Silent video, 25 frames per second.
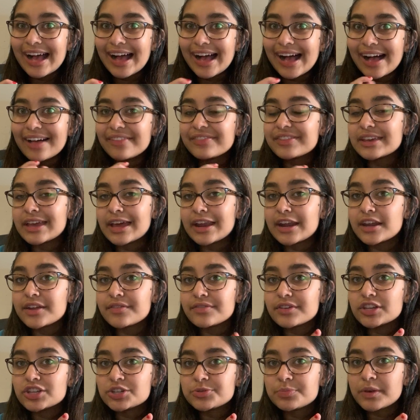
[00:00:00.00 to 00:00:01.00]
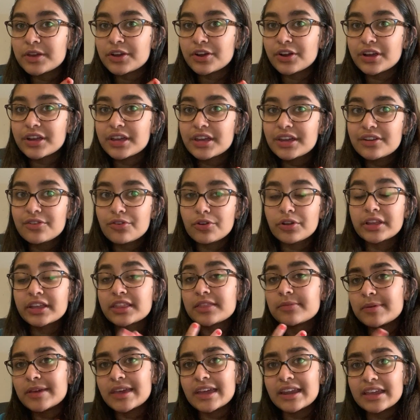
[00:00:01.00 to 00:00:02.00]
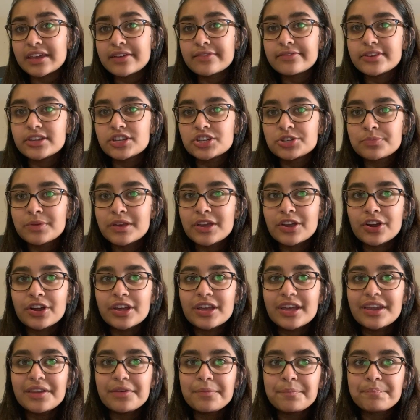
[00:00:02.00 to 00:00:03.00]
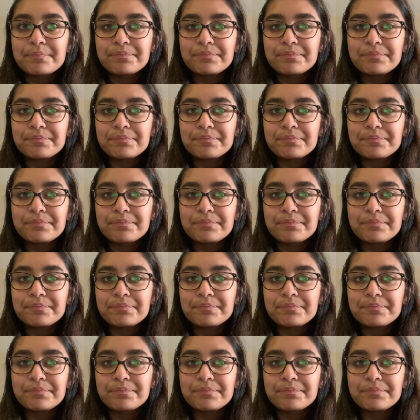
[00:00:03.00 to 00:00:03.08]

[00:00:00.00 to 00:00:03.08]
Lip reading: at the end of each period or like the beginning of each period